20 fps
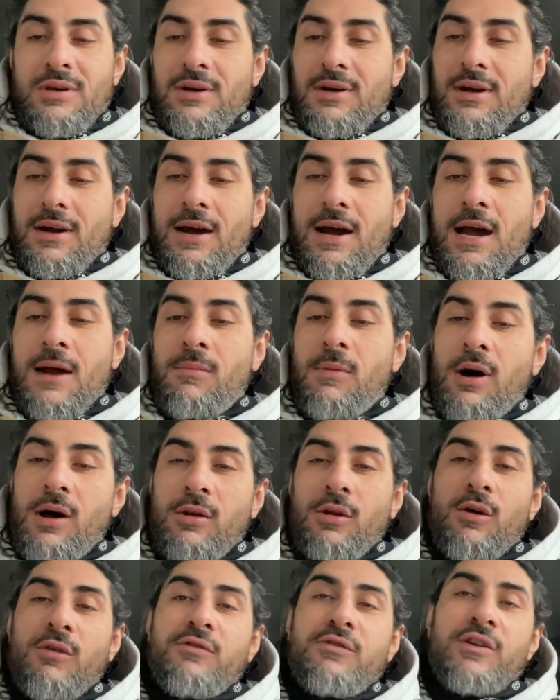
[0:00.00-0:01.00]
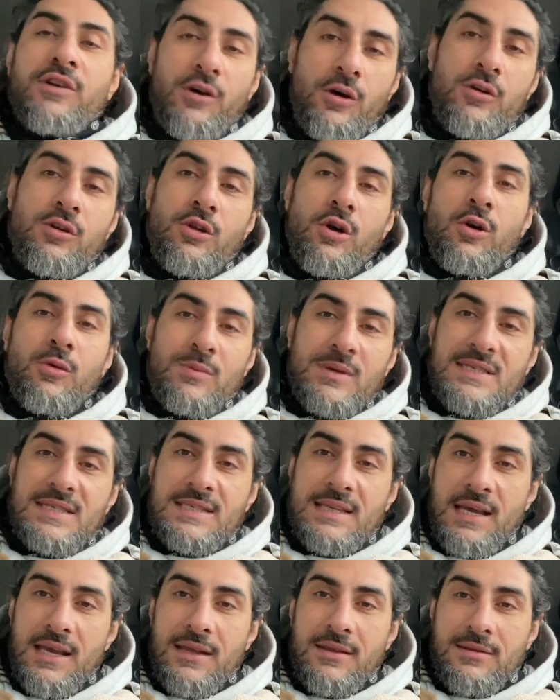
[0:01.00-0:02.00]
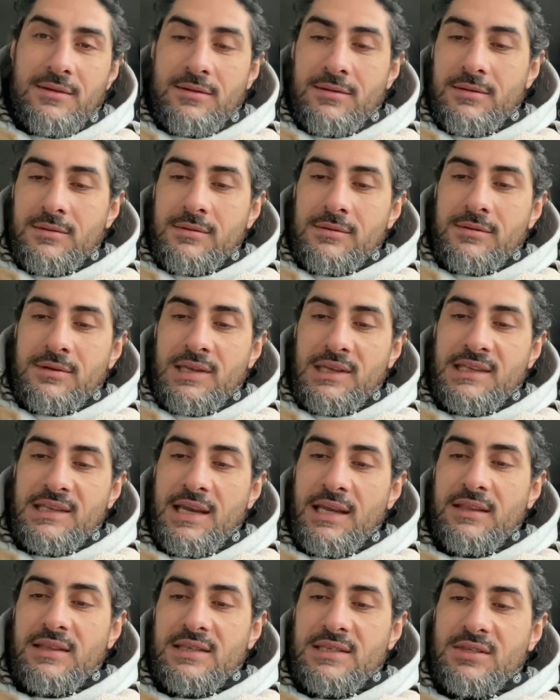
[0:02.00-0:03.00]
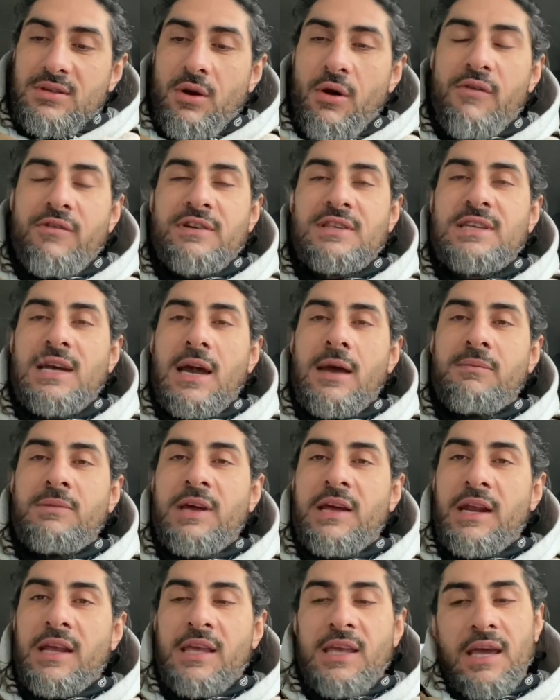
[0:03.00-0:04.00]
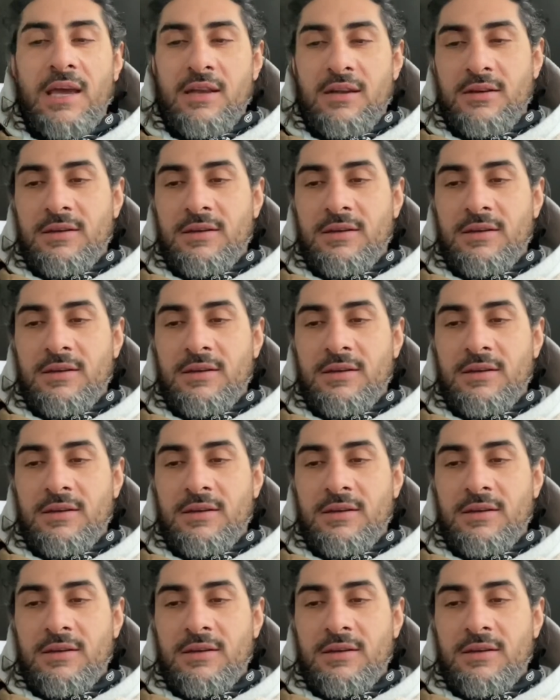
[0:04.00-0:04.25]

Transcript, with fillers: I'm all over Oklahoma State to take this to overtime yet again.